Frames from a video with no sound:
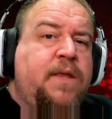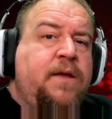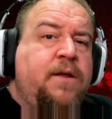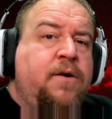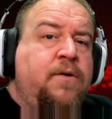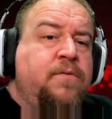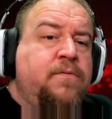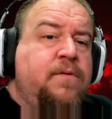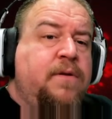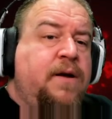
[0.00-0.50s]
you
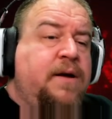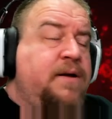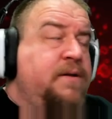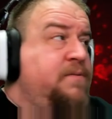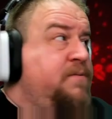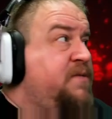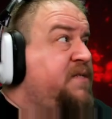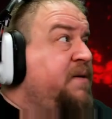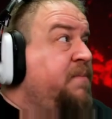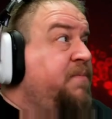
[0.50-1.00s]
know, uh,
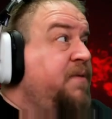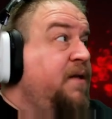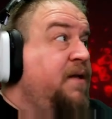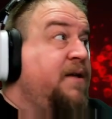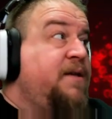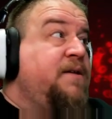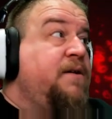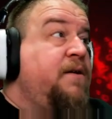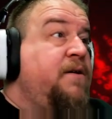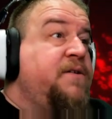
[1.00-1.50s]
some
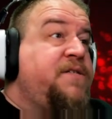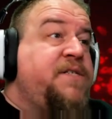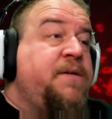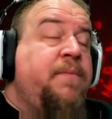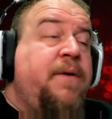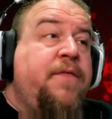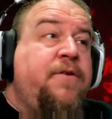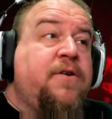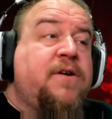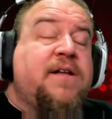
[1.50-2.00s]
like or
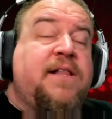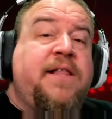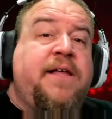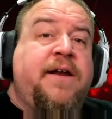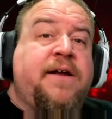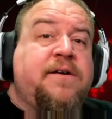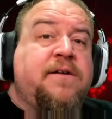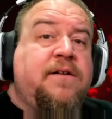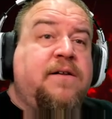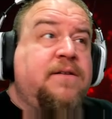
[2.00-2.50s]
some other
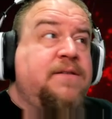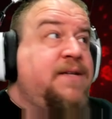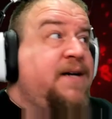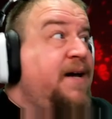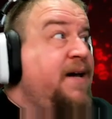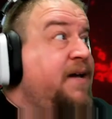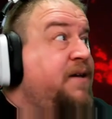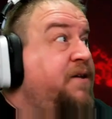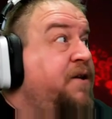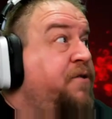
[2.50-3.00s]
clinical
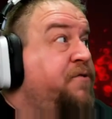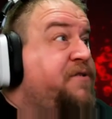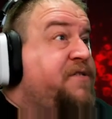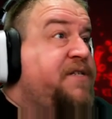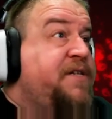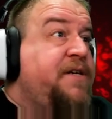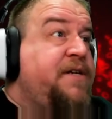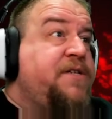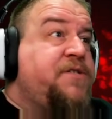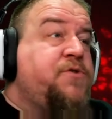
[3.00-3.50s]

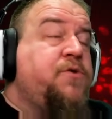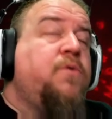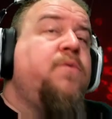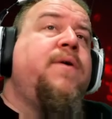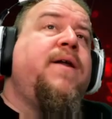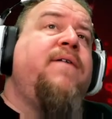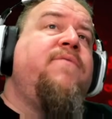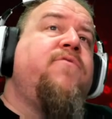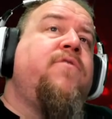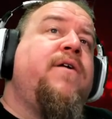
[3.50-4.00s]
diagnosis or
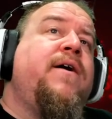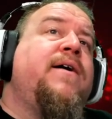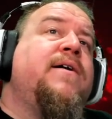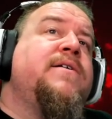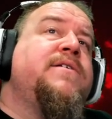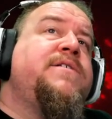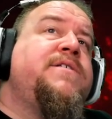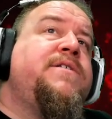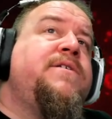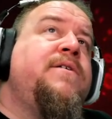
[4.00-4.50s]
whatever
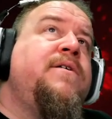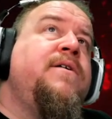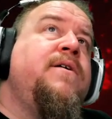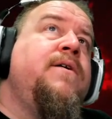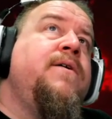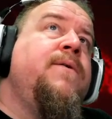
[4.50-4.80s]
else.